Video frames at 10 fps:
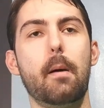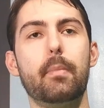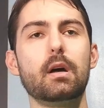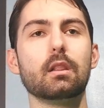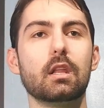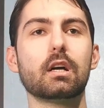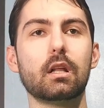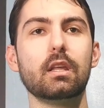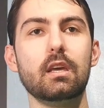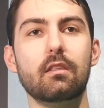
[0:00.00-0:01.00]
But
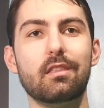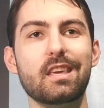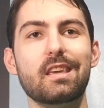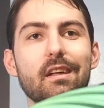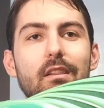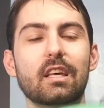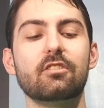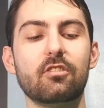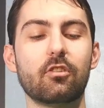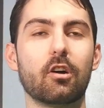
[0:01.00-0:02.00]
luckily, the
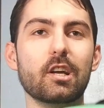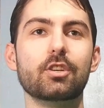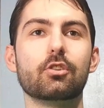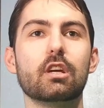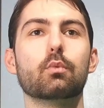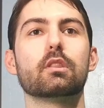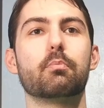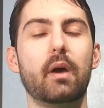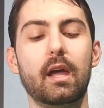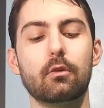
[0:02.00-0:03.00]
laces are integrated with the
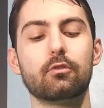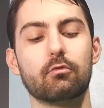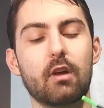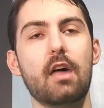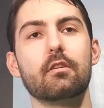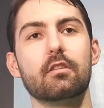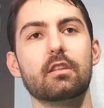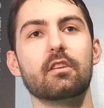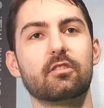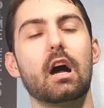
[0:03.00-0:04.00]
panels rather
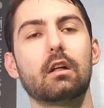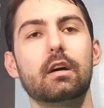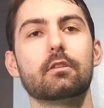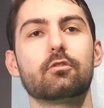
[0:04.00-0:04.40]
than the sock liner,